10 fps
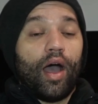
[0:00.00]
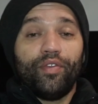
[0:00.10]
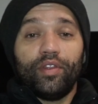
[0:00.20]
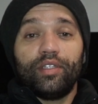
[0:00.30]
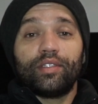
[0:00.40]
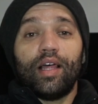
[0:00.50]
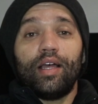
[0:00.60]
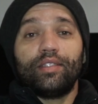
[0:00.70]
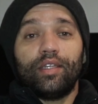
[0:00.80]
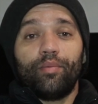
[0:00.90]
after this
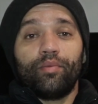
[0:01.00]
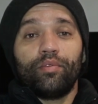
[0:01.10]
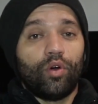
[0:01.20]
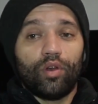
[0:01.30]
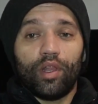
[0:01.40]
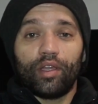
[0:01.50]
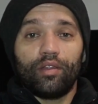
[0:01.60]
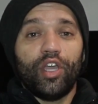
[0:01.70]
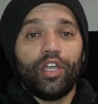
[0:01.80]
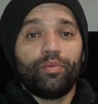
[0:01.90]
lesson i'm totally like
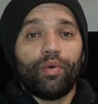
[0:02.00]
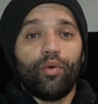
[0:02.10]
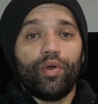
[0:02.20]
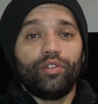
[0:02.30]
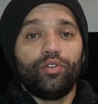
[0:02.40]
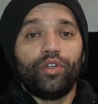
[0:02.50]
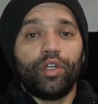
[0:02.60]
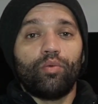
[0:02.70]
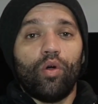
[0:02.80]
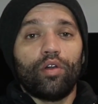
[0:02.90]
changing my ways to
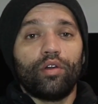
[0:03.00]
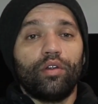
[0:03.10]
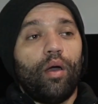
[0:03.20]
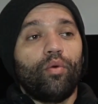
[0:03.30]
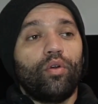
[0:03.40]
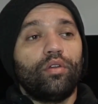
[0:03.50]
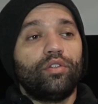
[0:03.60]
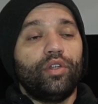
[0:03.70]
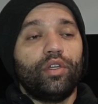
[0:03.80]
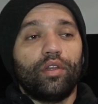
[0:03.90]
drink water i'm gonna
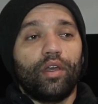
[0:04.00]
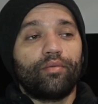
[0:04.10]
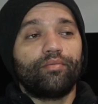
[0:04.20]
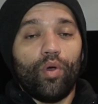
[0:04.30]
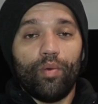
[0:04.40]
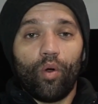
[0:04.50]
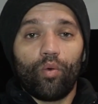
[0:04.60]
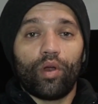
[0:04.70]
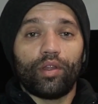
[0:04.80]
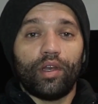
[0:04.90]
drink like way more
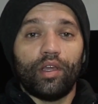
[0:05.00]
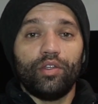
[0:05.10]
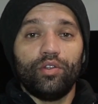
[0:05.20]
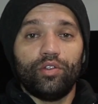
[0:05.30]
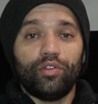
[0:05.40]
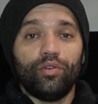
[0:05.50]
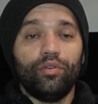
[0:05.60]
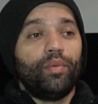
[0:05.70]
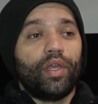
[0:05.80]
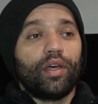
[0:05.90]
water than i used to
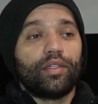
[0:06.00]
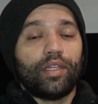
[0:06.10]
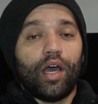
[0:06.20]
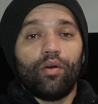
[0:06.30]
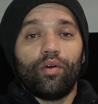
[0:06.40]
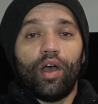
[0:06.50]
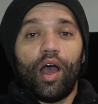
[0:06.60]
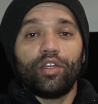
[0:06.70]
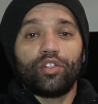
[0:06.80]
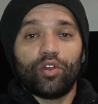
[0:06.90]
because now
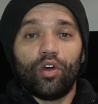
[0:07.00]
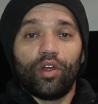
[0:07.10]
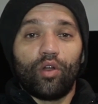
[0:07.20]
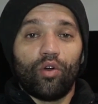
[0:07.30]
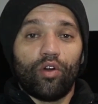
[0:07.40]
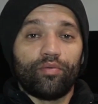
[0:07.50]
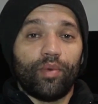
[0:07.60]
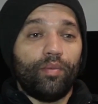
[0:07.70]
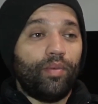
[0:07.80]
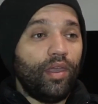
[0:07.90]
i saw the core of
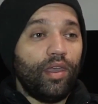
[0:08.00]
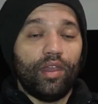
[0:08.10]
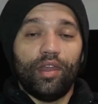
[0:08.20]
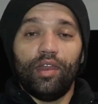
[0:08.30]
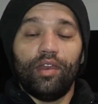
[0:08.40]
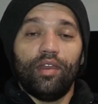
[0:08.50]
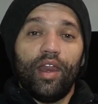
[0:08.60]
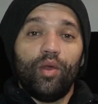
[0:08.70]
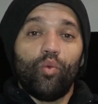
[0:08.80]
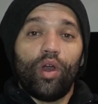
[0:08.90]
my pee and then
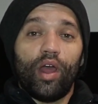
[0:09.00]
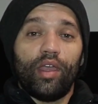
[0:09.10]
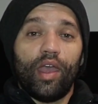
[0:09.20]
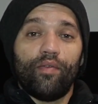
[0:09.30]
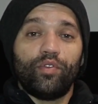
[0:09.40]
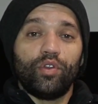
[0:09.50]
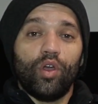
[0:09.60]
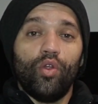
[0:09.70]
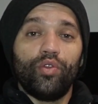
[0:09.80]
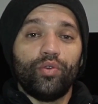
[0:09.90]
and what i have to
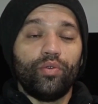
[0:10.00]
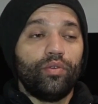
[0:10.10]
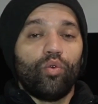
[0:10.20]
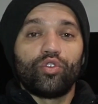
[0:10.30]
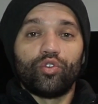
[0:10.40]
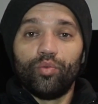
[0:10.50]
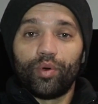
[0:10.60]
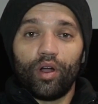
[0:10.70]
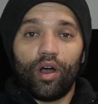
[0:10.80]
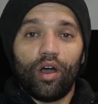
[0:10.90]
go through was
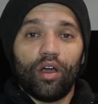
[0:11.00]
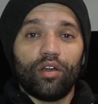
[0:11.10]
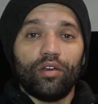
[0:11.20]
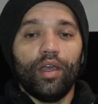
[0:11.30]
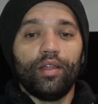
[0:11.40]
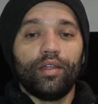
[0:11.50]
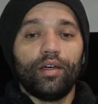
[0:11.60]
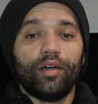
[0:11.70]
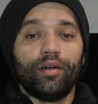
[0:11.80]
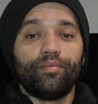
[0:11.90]
super hard and
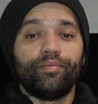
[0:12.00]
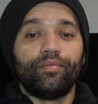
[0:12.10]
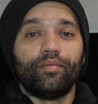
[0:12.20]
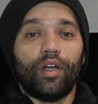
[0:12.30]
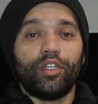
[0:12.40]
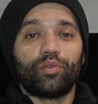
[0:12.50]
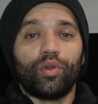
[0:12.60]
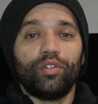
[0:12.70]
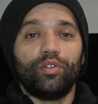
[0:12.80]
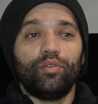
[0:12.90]
um I just
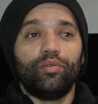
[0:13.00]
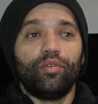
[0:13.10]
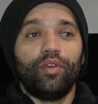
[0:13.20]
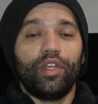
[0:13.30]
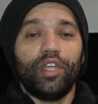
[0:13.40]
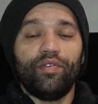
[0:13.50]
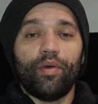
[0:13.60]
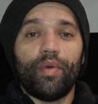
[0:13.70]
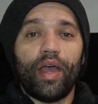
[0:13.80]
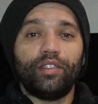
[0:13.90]
wanted to give you a
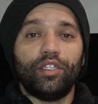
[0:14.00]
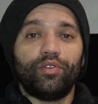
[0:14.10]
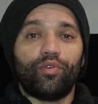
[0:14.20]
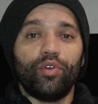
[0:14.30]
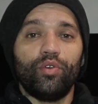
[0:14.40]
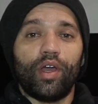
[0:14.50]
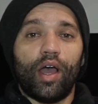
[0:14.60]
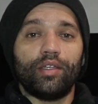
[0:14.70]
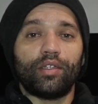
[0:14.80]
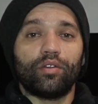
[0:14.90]
message for you
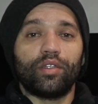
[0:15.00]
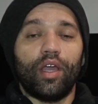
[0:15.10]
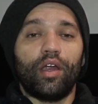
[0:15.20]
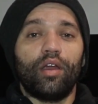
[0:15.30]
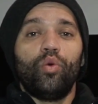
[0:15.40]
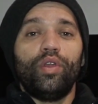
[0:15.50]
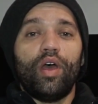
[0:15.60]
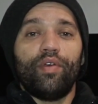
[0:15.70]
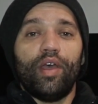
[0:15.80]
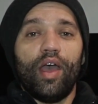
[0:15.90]
guys out there who
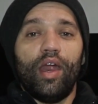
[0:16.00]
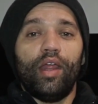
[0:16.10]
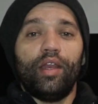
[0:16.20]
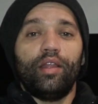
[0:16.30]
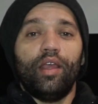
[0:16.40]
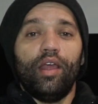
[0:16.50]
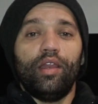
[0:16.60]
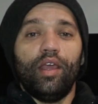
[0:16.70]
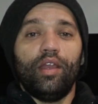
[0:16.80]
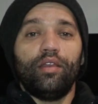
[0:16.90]
never had it and
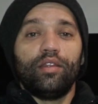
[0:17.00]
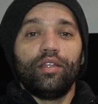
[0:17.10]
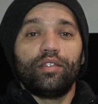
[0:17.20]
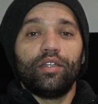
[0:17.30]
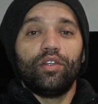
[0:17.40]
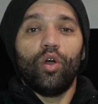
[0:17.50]
then doesn't